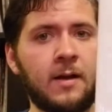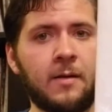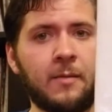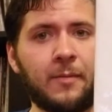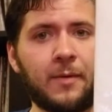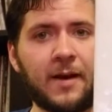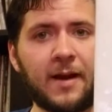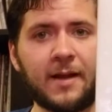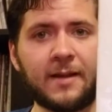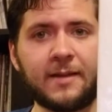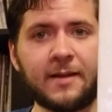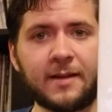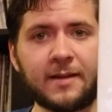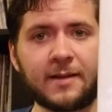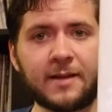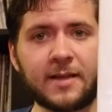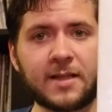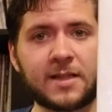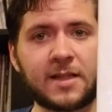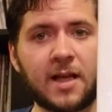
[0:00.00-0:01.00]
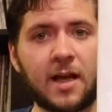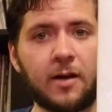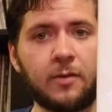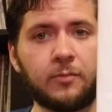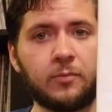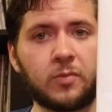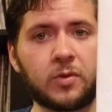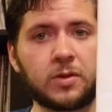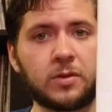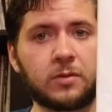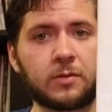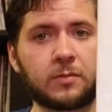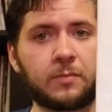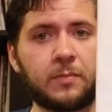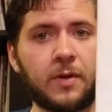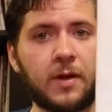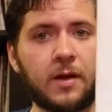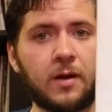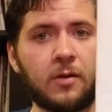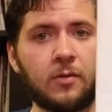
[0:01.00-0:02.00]
but I think this album would look
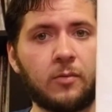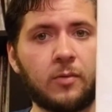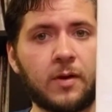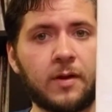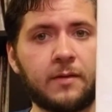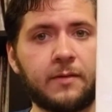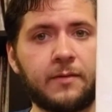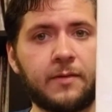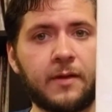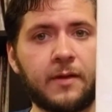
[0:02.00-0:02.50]
better with